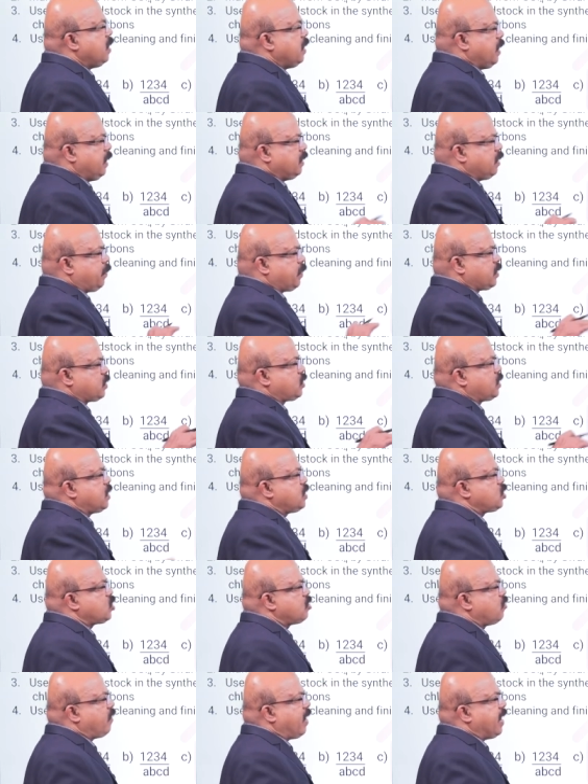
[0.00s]
in the
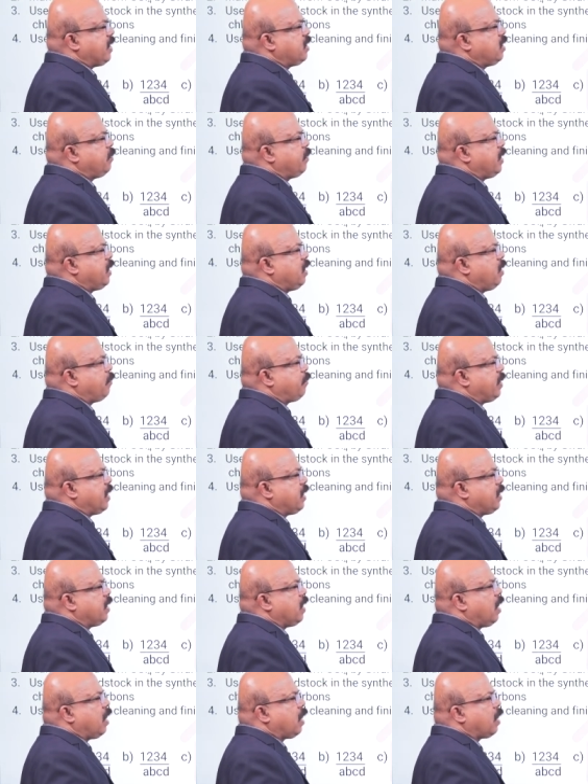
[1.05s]
presence of antimony
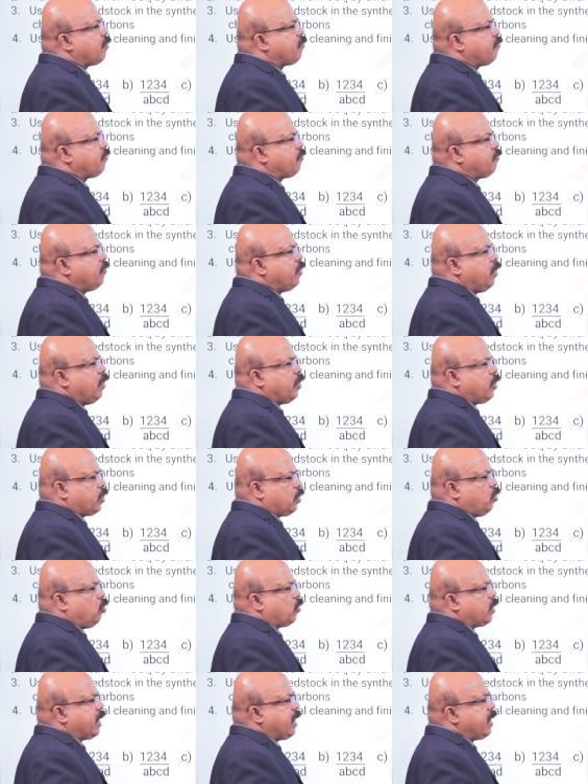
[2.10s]

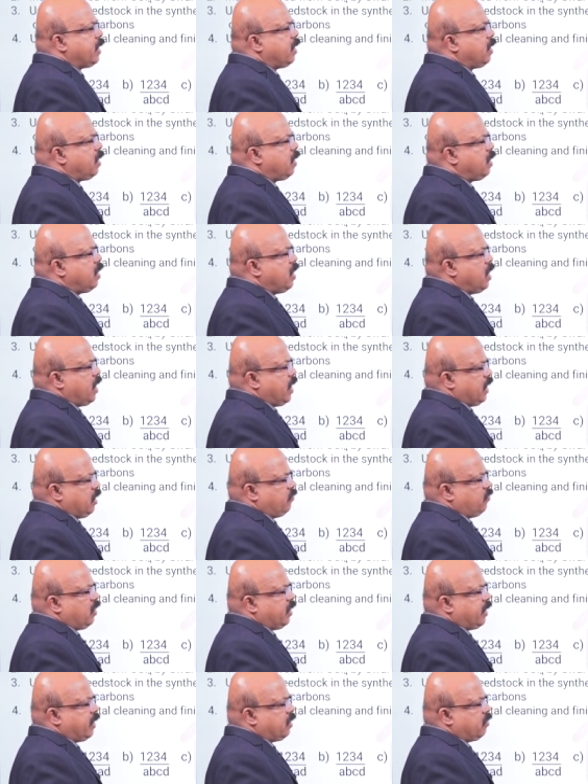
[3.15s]
pentachloride, you
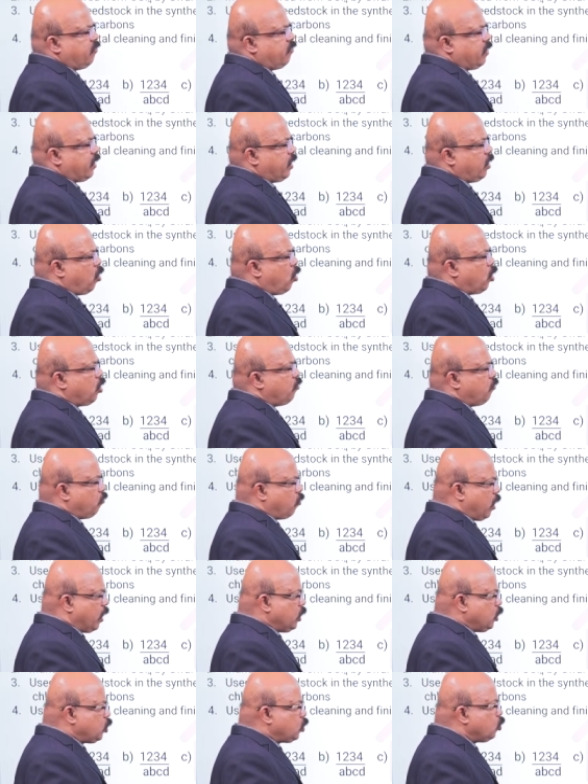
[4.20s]
will get freon
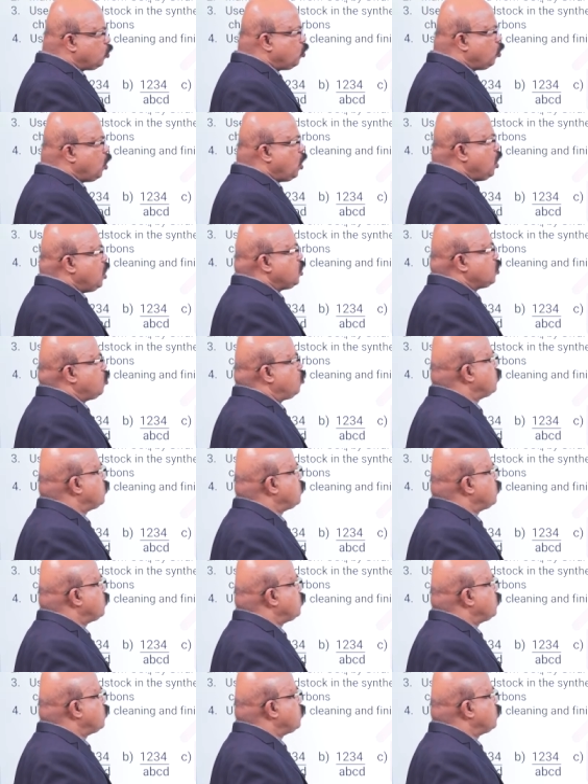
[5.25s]
1, 2. So